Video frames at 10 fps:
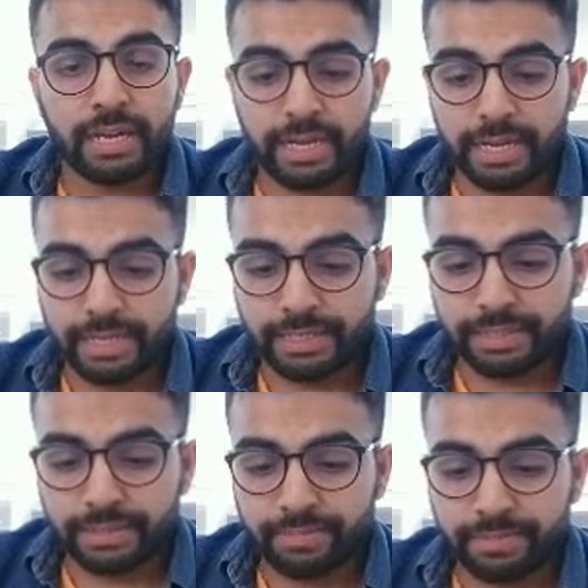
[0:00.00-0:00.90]
and
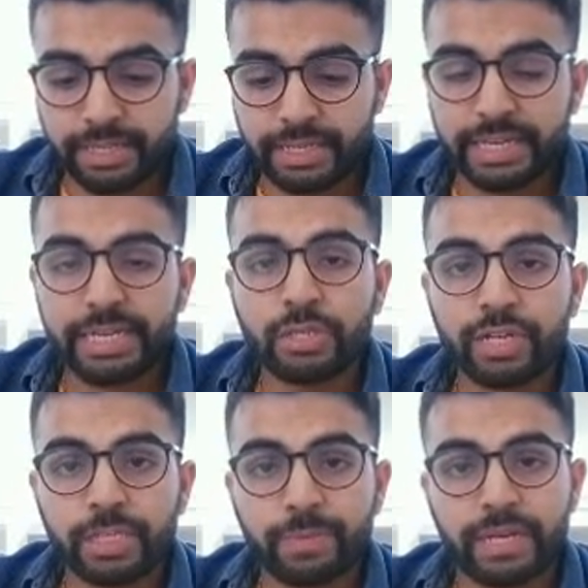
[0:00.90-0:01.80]
then they need your
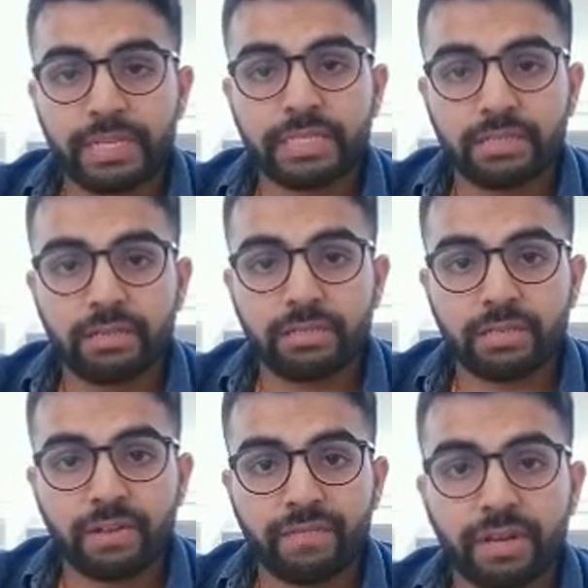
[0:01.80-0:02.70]
experience
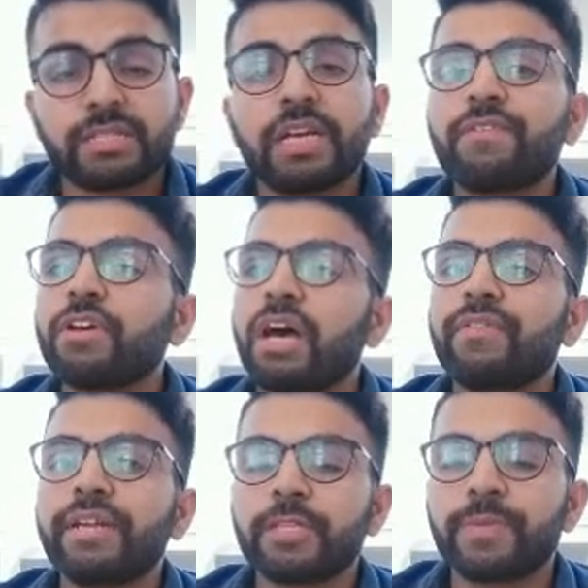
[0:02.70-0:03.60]
certificates. If you have
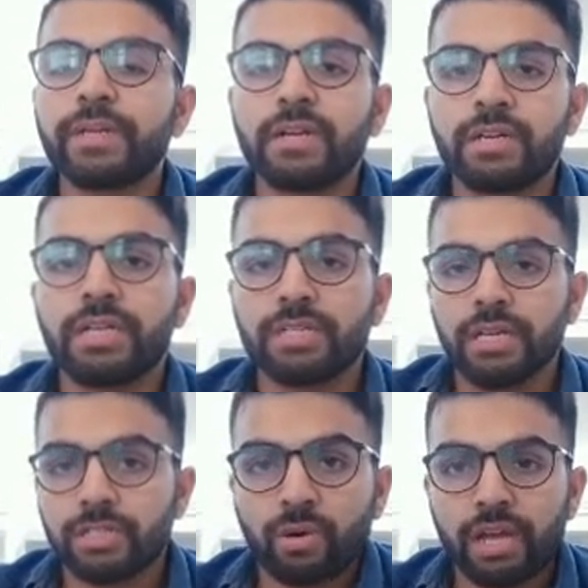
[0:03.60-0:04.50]
any experience,
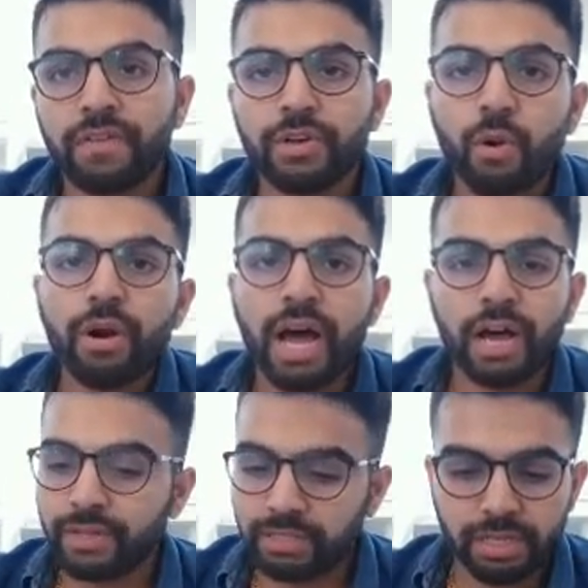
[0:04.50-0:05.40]
it's okay. If you don't
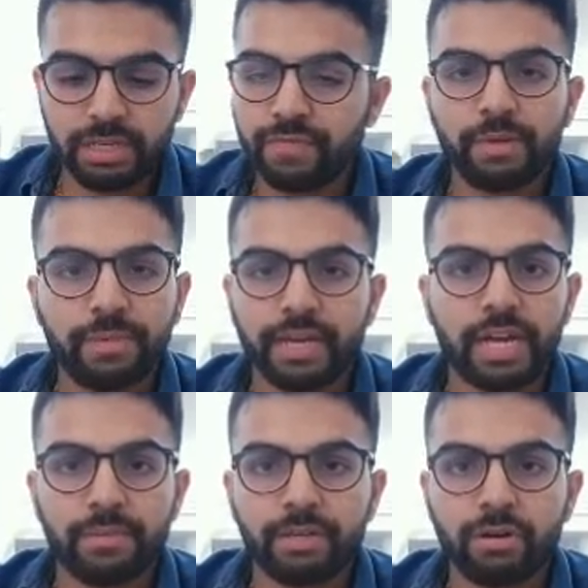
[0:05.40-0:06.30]
have, then just give them
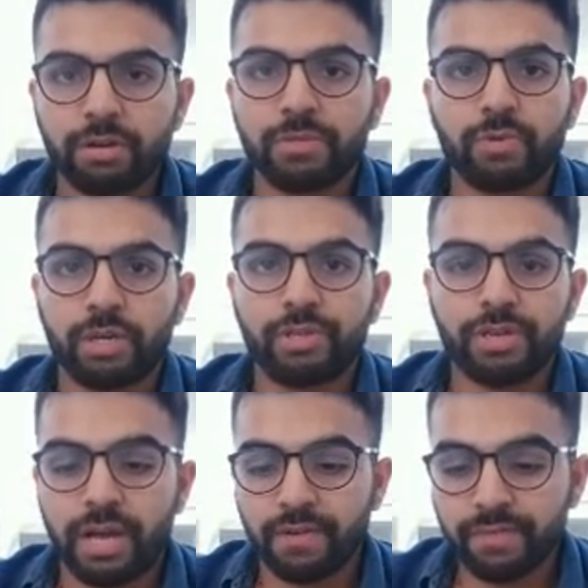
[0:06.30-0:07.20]
academic documents, whatever
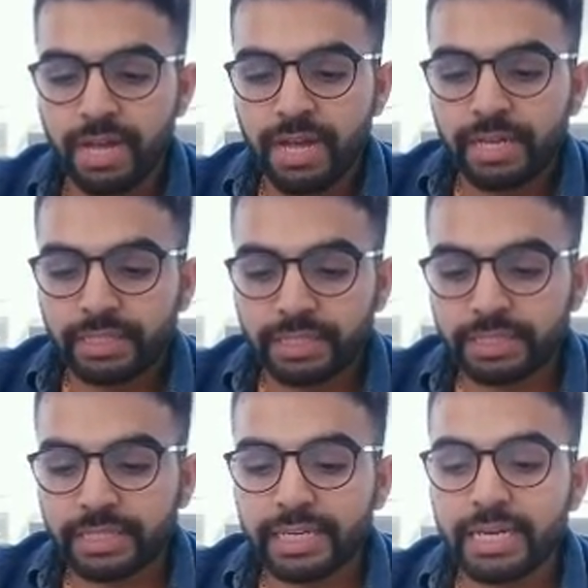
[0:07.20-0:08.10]
you have.
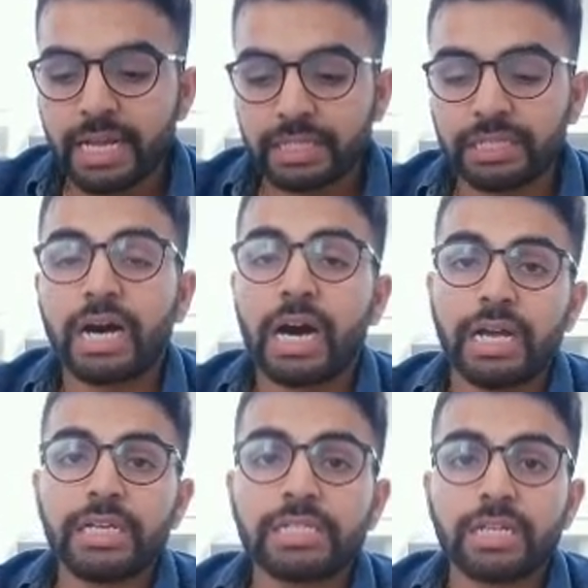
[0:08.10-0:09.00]
Third thing, the
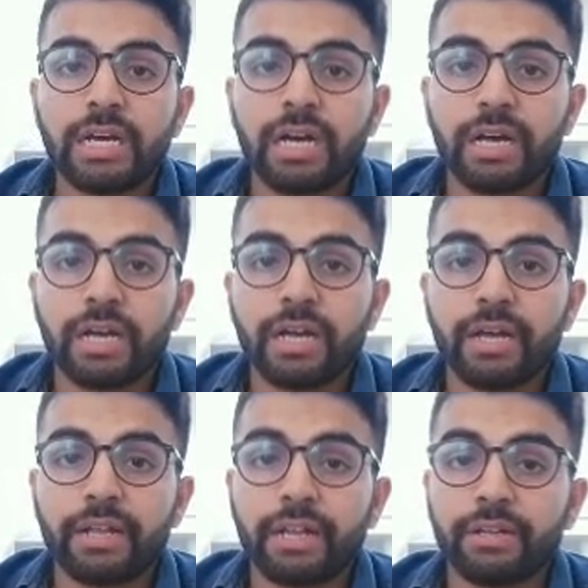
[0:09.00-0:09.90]
IELTS.
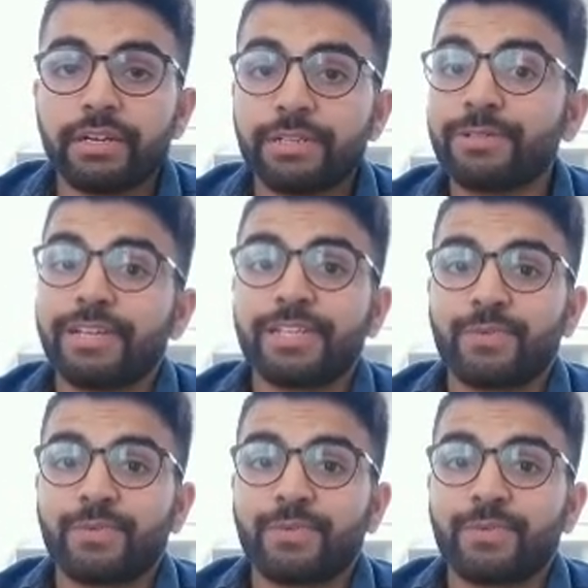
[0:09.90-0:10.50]
Now there are two things